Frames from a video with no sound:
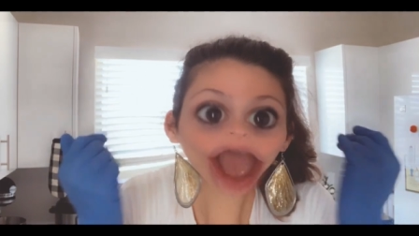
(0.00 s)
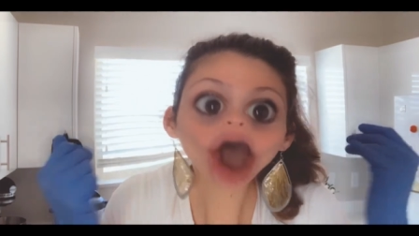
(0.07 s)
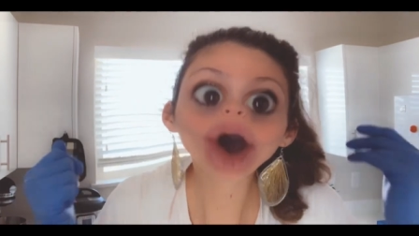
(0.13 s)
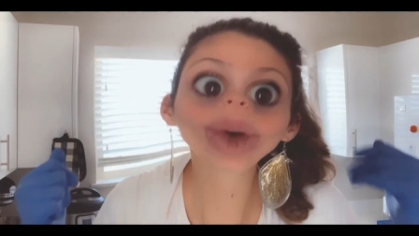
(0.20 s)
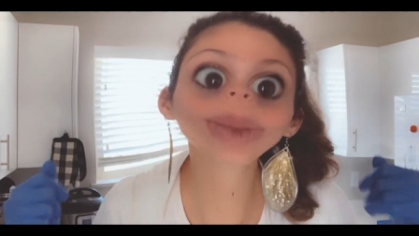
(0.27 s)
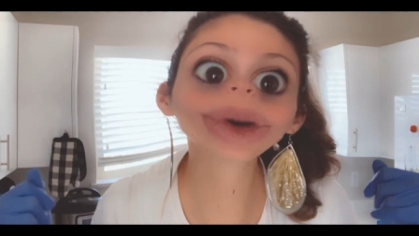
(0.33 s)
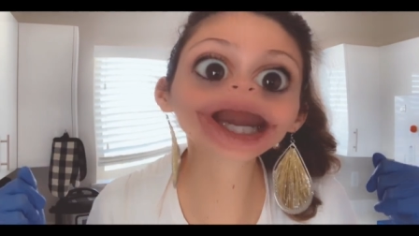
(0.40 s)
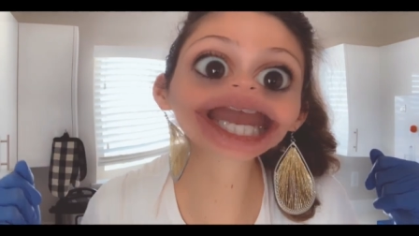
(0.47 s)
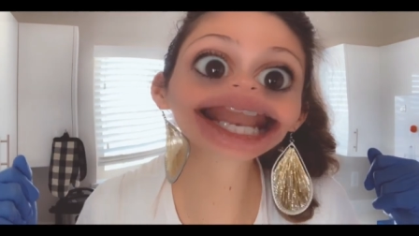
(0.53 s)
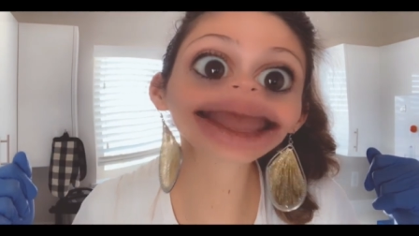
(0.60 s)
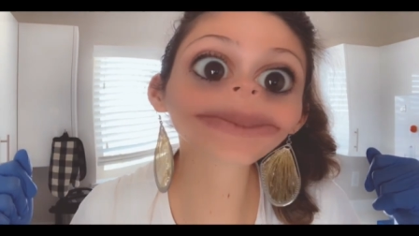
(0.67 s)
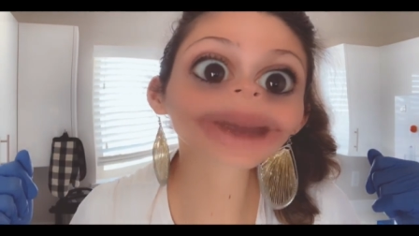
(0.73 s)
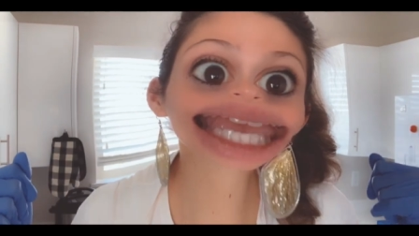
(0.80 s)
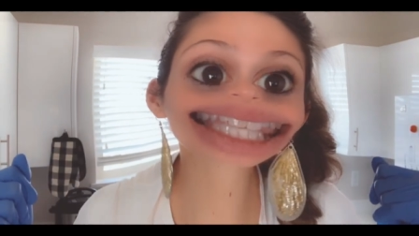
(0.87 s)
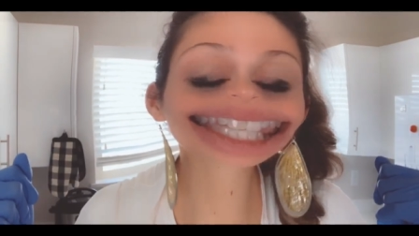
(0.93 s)
We're gonna
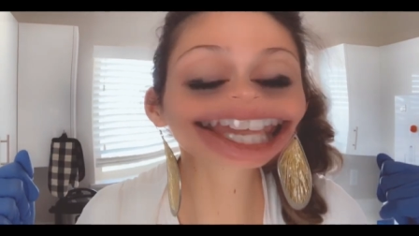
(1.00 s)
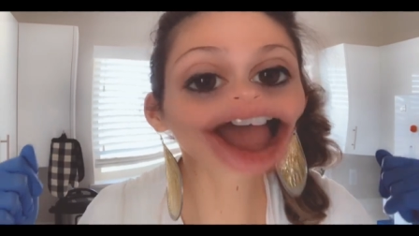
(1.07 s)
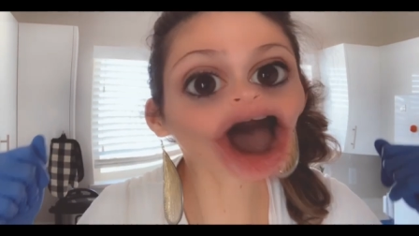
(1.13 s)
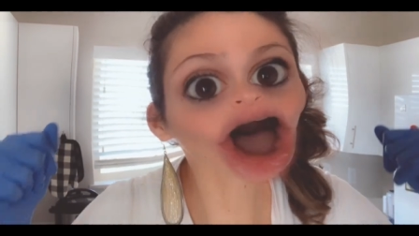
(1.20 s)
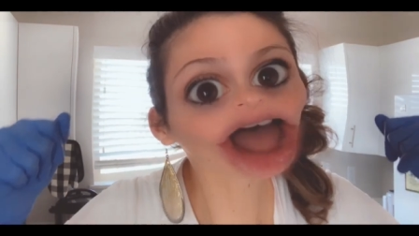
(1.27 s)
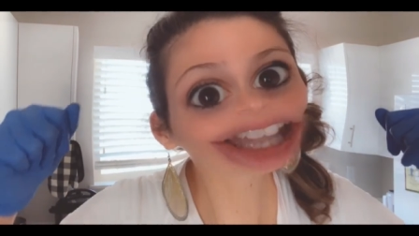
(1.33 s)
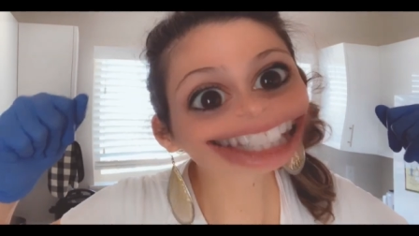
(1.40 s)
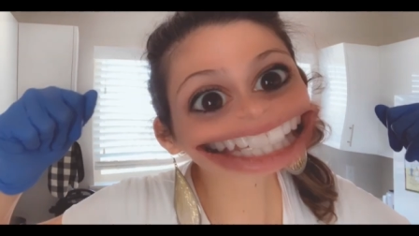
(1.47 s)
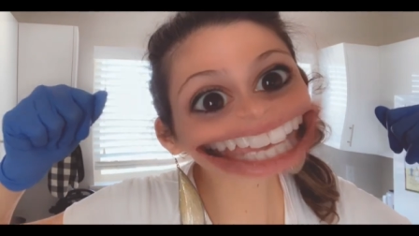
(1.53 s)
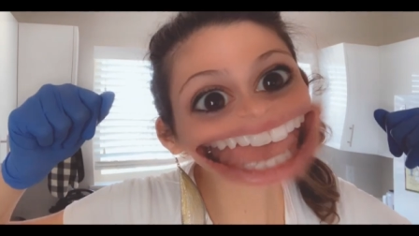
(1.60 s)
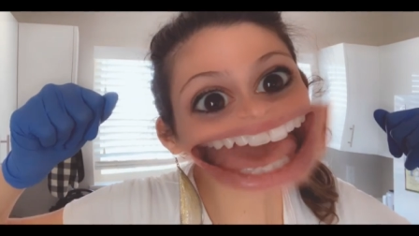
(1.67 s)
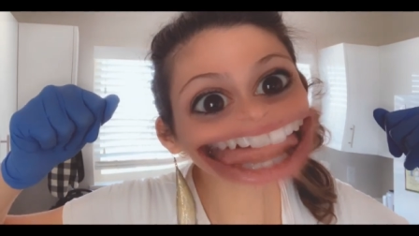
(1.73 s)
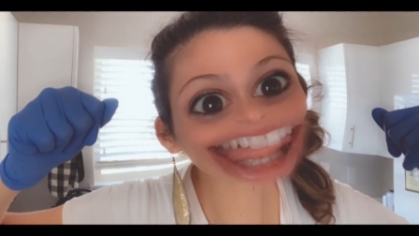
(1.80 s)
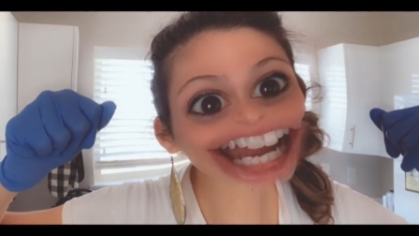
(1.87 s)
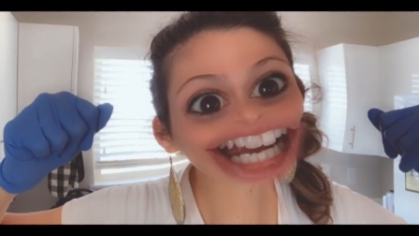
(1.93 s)
mix it all
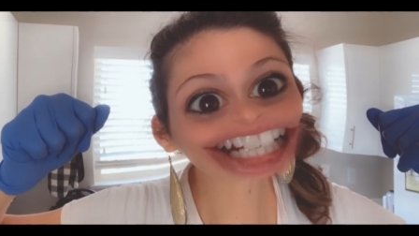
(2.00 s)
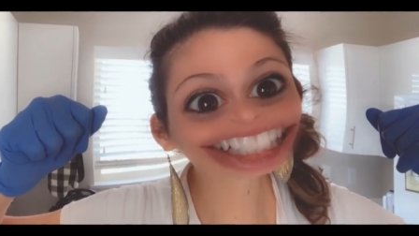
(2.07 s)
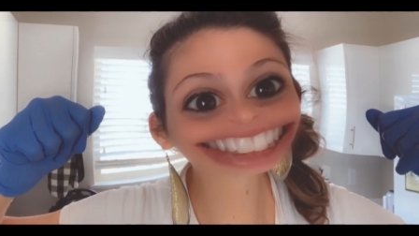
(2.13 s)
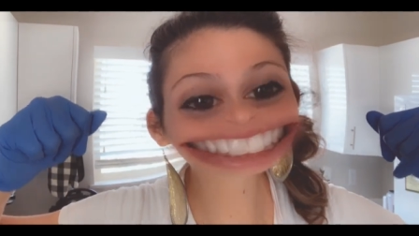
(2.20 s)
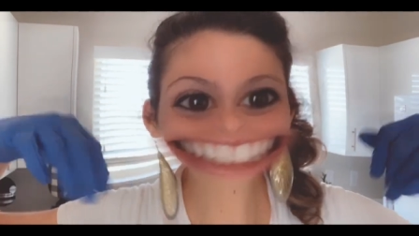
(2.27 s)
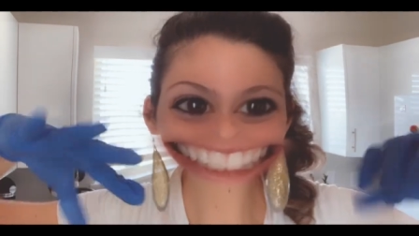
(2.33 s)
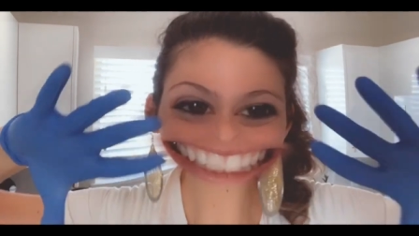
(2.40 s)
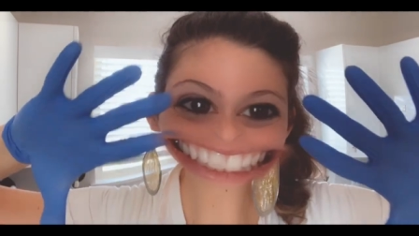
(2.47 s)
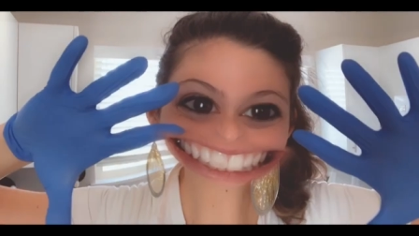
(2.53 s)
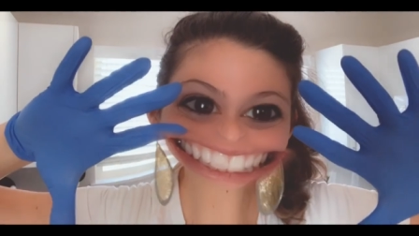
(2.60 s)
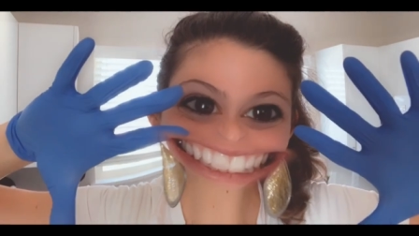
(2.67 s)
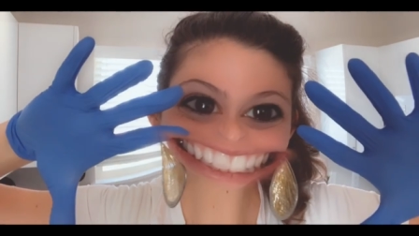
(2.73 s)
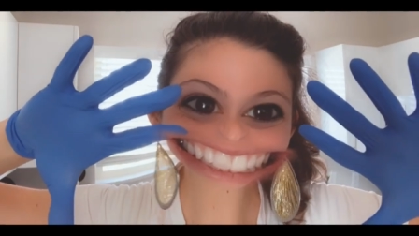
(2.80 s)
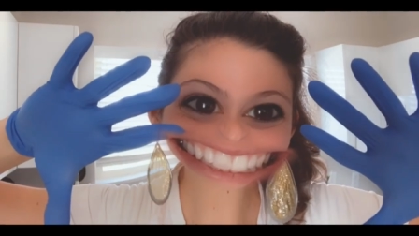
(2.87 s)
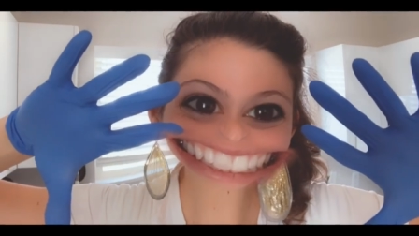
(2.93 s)
together
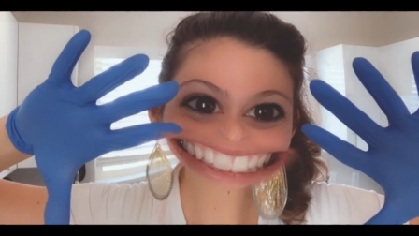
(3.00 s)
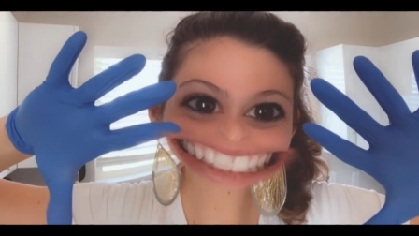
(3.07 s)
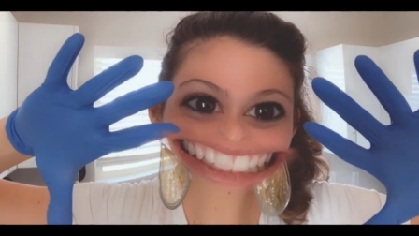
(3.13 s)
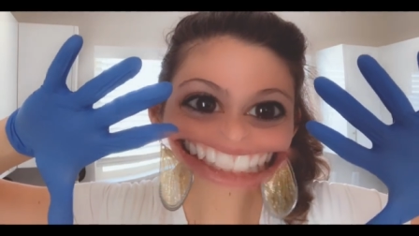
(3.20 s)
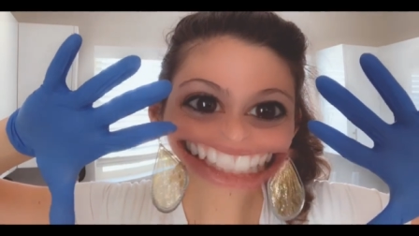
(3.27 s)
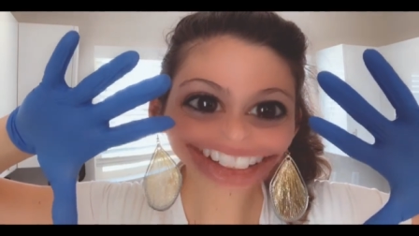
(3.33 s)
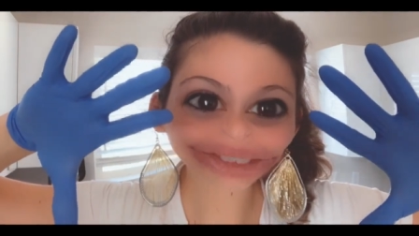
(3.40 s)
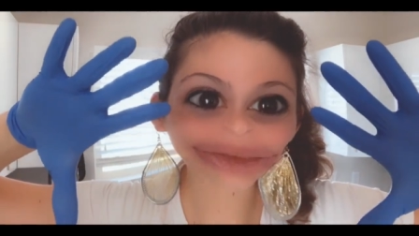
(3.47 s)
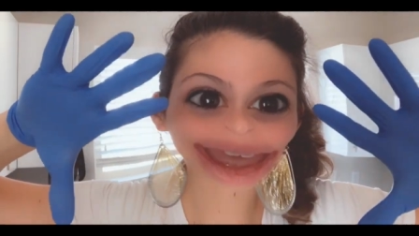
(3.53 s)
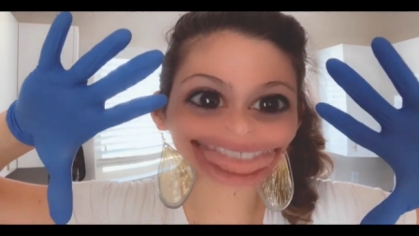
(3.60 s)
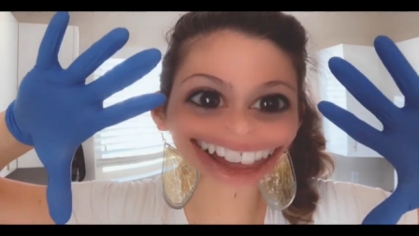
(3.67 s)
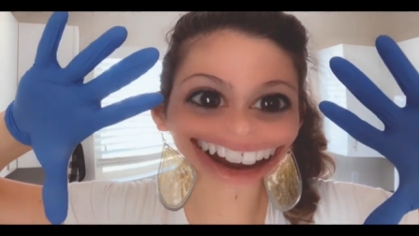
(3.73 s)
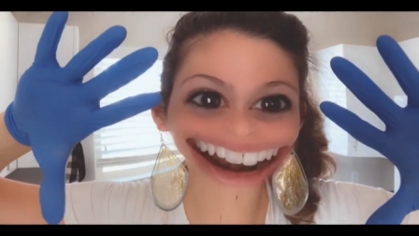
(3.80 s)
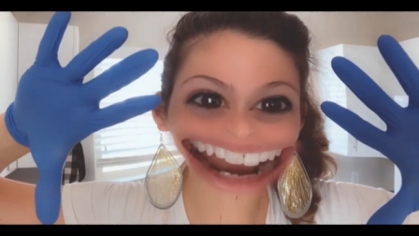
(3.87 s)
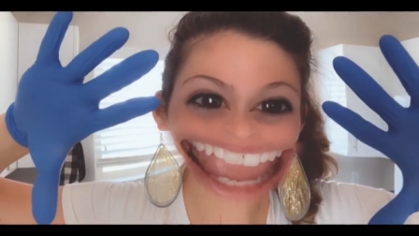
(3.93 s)
with
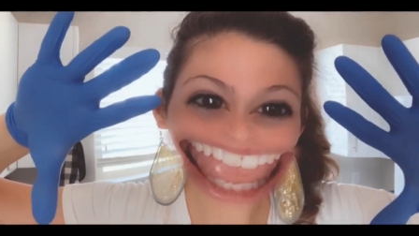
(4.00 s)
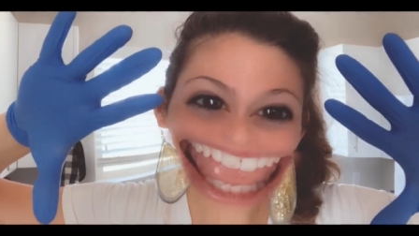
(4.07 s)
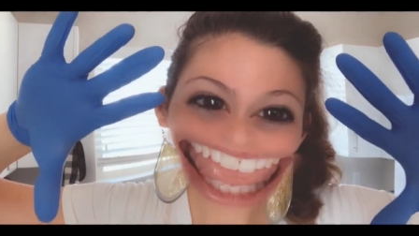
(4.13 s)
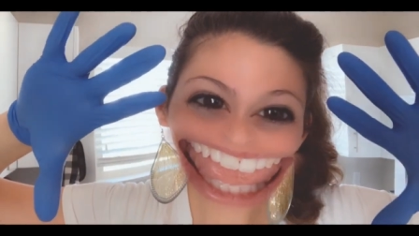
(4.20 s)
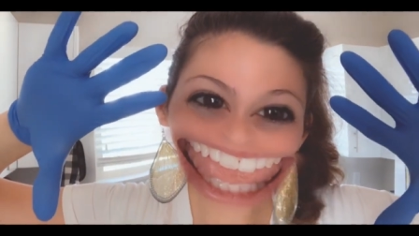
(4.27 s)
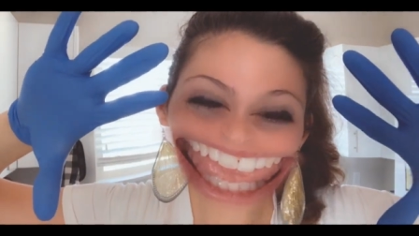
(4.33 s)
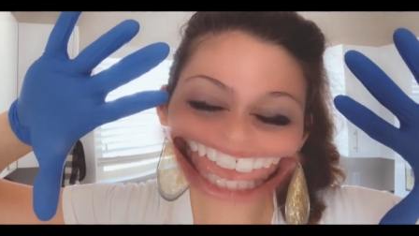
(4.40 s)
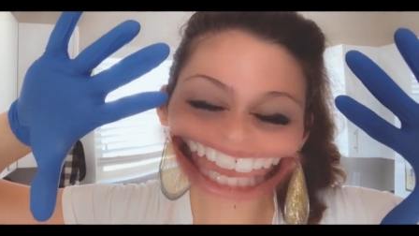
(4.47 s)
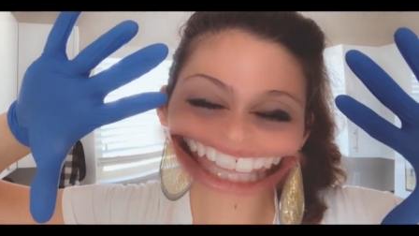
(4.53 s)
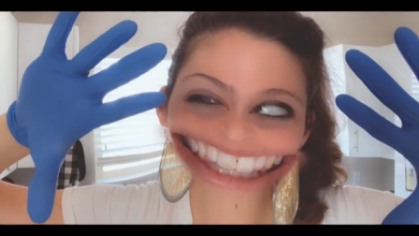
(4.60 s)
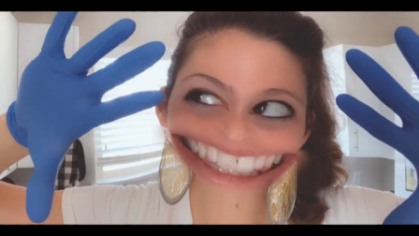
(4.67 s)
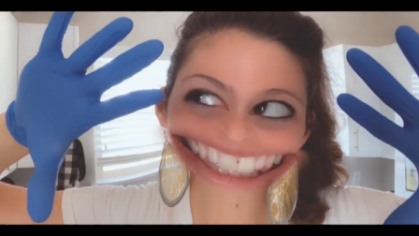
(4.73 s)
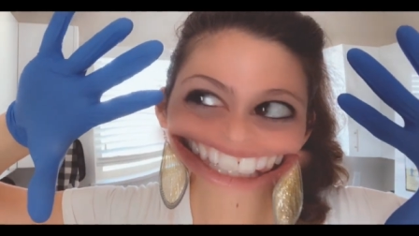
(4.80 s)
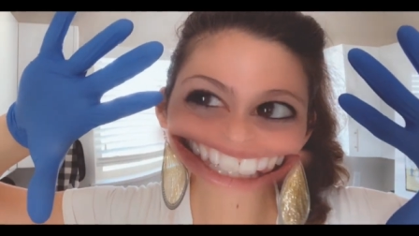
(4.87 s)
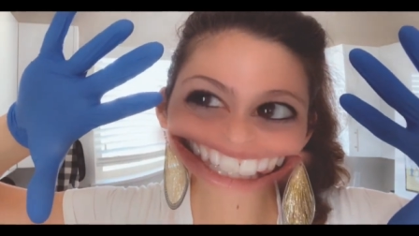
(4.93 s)
our
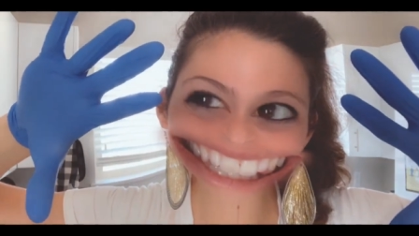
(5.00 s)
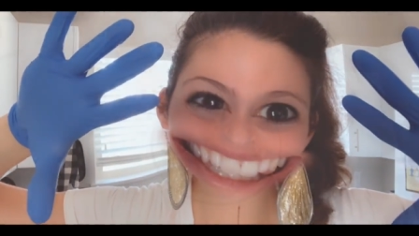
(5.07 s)
hands